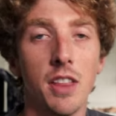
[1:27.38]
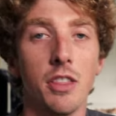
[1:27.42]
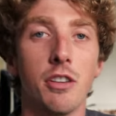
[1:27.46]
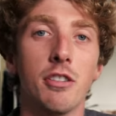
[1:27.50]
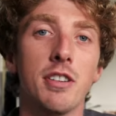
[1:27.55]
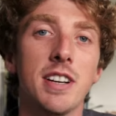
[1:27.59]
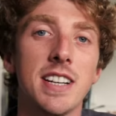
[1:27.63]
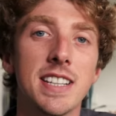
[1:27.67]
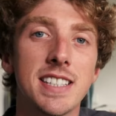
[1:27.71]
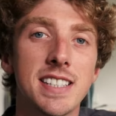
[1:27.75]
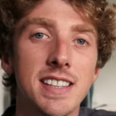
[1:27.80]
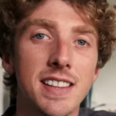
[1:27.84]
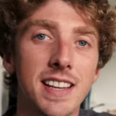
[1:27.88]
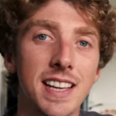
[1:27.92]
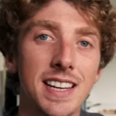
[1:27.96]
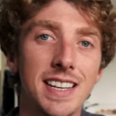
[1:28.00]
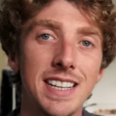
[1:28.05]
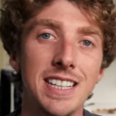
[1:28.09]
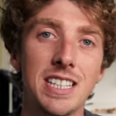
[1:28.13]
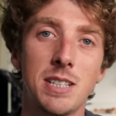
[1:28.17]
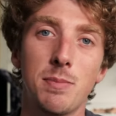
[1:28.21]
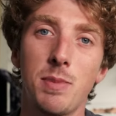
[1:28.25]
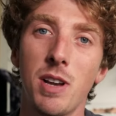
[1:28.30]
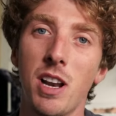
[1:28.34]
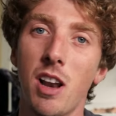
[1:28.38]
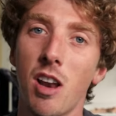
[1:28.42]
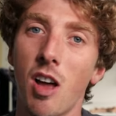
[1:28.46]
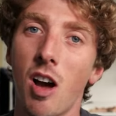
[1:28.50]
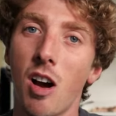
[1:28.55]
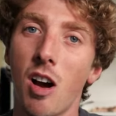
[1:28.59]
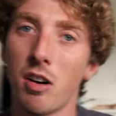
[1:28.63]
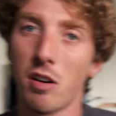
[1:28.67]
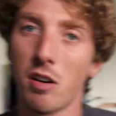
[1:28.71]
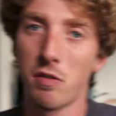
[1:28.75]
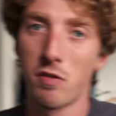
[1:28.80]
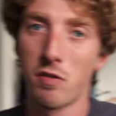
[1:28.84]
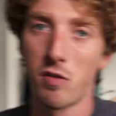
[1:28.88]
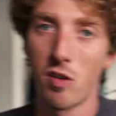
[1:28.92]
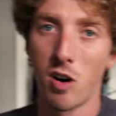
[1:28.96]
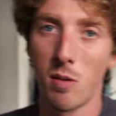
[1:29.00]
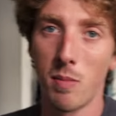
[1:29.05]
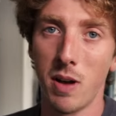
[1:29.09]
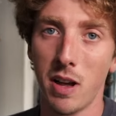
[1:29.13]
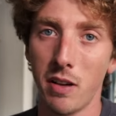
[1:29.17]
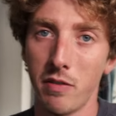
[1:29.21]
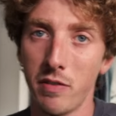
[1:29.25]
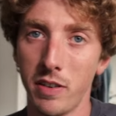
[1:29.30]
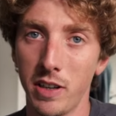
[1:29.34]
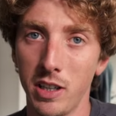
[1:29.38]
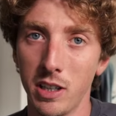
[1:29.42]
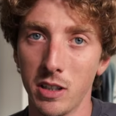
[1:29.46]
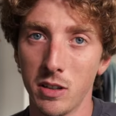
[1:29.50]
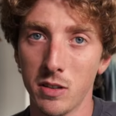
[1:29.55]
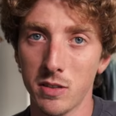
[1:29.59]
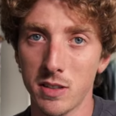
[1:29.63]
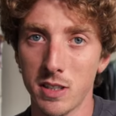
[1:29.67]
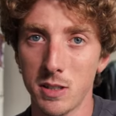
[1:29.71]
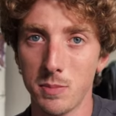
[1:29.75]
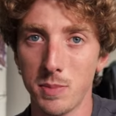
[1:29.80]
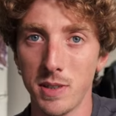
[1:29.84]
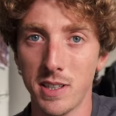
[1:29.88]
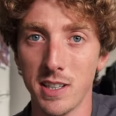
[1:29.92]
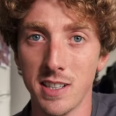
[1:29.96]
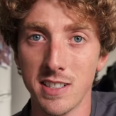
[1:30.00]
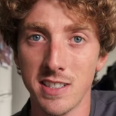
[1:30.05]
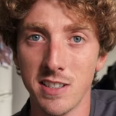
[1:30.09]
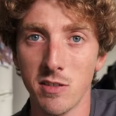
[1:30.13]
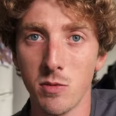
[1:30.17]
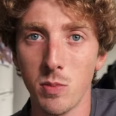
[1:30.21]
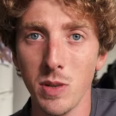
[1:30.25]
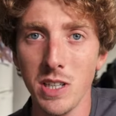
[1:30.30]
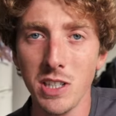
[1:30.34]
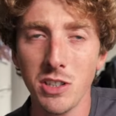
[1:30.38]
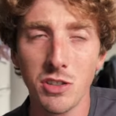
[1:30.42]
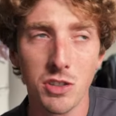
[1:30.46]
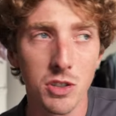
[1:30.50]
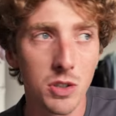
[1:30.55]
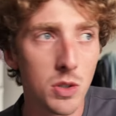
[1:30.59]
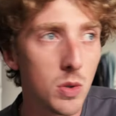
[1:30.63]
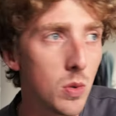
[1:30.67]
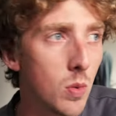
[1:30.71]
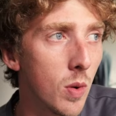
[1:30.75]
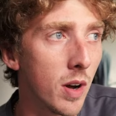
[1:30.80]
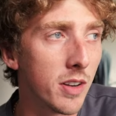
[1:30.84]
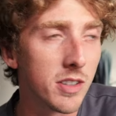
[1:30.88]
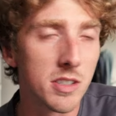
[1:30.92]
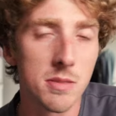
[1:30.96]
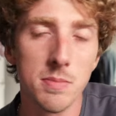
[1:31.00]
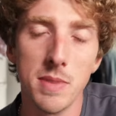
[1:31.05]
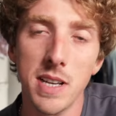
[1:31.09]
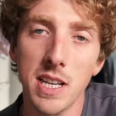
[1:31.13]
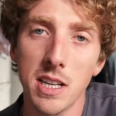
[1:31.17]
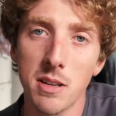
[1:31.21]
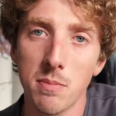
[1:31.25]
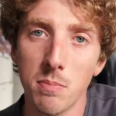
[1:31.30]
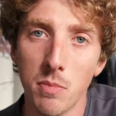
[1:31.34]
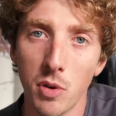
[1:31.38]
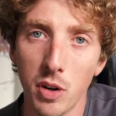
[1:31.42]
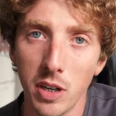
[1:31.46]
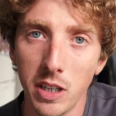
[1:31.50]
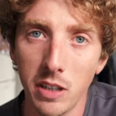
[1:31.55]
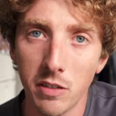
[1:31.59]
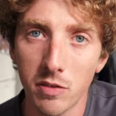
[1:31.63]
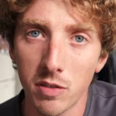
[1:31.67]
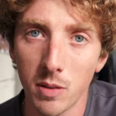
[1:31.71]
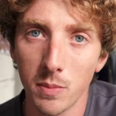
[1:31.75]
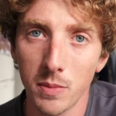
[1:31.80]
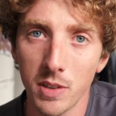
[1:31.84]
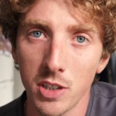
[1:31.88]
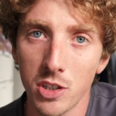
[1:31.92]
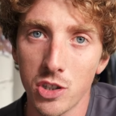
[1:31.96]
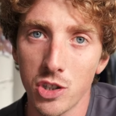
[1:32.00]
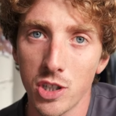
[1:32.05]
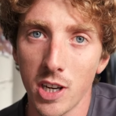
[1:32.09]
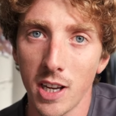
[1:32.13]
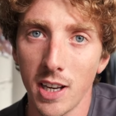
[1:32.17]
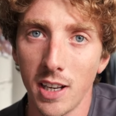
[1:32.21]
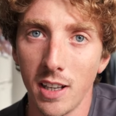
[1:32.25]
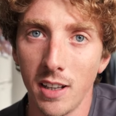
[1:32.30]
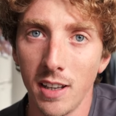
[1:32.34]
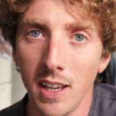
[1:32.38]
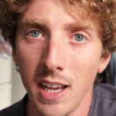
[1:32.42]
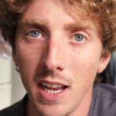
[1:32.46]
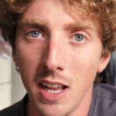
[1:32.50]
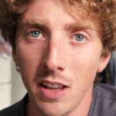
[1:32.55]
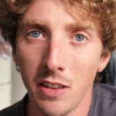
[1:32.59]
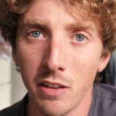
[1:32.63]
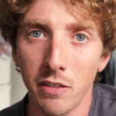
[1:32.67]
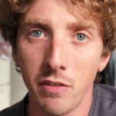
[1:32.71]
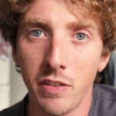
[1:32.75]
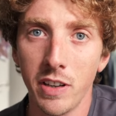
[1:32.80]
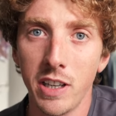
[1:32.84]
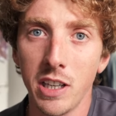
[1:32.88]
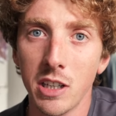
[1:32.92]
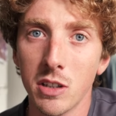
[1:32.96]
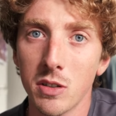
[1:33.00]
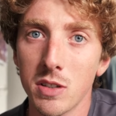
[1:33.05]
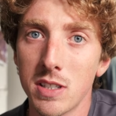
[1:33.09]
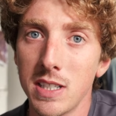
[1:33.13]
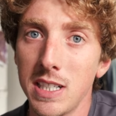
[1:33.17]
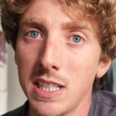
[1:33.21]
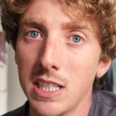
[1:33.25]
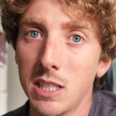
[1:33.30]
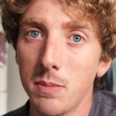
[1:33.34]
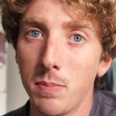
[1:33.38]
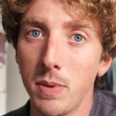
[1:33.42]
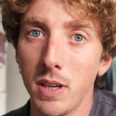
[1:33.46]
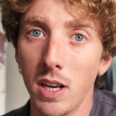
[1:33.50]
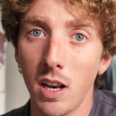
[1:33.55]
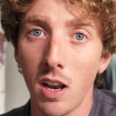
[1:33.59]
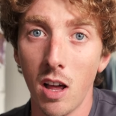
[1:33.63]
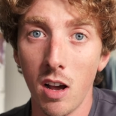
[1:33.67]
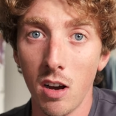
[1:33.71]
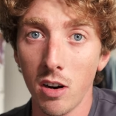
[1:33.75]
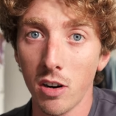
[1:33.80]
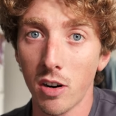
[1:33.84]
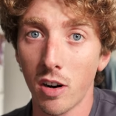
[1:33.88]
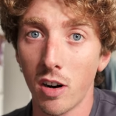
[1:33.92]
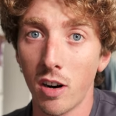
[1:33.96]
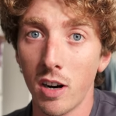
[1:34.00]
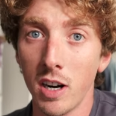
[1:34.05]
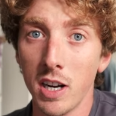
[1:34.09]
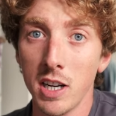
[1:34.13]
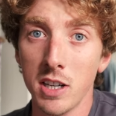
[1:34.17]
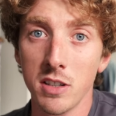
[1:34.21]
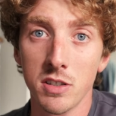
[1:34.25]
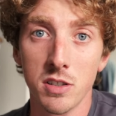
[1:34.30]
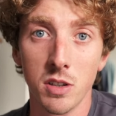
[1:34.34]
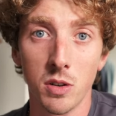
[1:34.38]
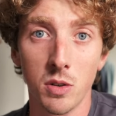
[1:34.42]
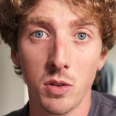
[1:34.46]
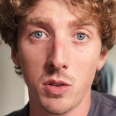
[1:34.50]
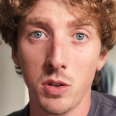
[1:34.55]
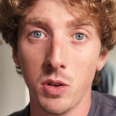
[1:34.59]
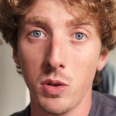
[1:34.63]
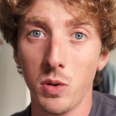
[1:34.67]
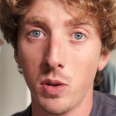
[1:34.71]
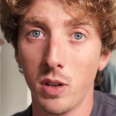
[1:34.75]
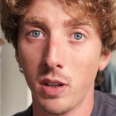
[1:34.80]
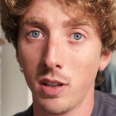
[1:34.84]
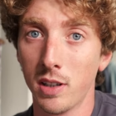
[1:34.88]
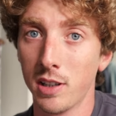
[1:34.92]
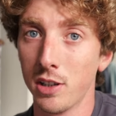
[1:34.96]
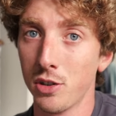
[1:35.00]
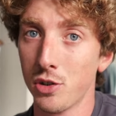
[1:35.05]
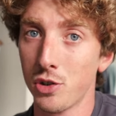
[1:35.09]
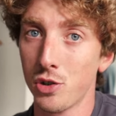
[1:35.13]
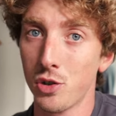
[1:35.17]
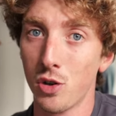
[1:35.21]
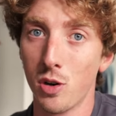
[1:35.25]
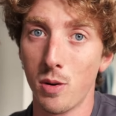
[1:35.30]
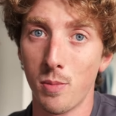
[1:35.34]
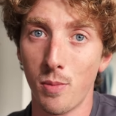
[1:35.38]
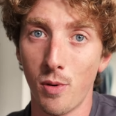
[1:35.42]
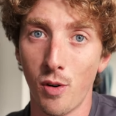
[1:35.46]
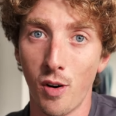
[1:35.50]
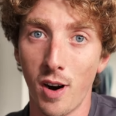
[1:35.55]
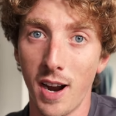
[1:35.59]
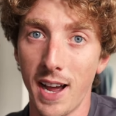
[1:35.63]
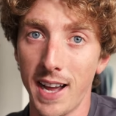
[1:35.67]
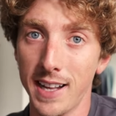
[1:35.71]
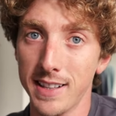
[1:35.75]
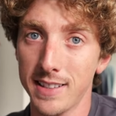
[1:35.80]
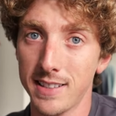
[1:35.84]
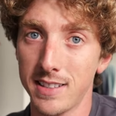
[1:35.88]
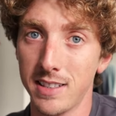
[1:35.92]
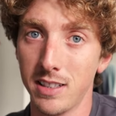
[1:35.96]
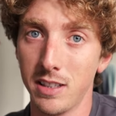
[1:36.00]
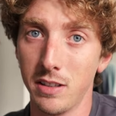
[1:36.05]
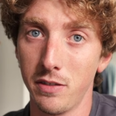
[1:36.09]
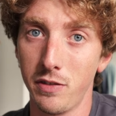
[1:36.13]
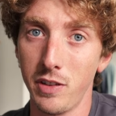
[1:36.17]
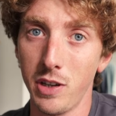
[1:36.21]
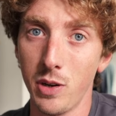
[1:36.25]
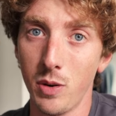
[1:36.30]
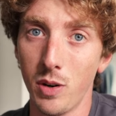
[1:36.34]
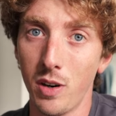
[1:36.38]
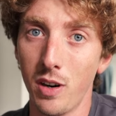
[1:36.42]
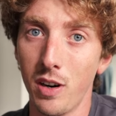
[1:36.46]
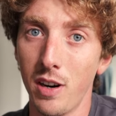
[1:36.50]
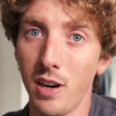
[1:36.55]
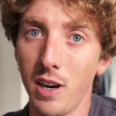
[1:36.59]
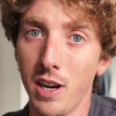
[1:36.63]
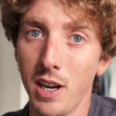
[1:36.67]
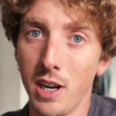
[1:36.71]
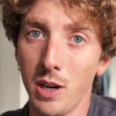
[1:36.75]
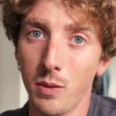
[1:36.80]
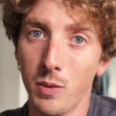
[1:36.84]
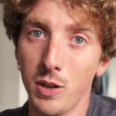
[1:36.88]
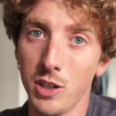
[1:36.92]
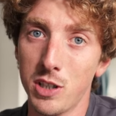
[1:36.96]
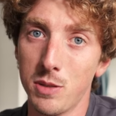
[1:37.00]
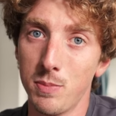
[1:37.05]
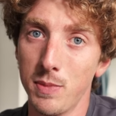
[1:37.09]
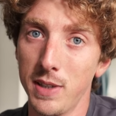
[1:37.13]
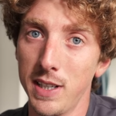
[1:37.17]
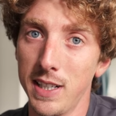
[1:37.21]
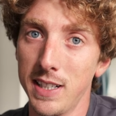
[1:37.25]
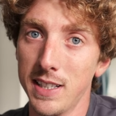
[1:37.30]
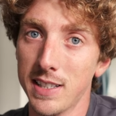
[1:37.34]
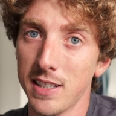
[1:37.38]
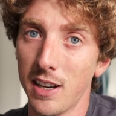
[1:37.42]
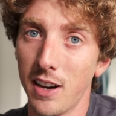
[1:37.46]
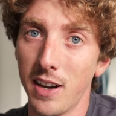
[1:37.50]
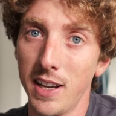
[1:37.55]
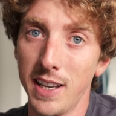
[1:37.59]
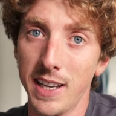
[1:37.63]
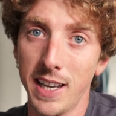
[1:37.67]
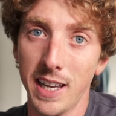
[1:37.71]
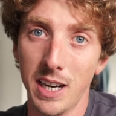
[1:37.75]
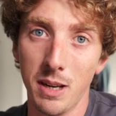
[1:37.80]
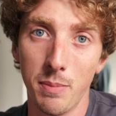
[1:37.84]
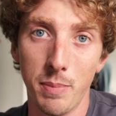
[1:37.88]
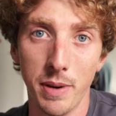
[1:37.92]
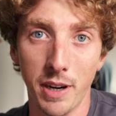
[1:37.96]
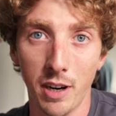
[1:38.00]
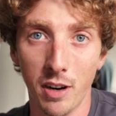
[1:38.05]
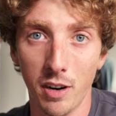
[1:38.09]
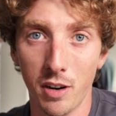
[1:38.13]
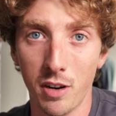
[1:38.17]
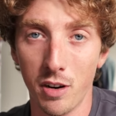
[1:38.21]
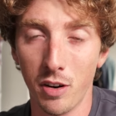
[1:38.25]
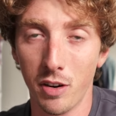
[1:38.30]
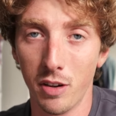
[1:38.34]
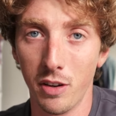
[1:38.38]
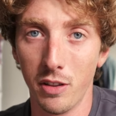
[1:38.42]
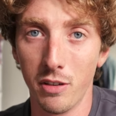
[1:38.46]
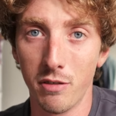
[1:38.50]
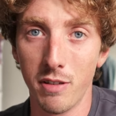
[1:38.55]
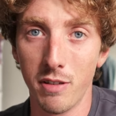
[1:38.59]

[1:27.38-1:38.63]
The reason they need to be longer format videos is because if we do want to make money from this channel, the videos need to be longer so Google can show more ads to the viewer, which means I get a bigger cut of the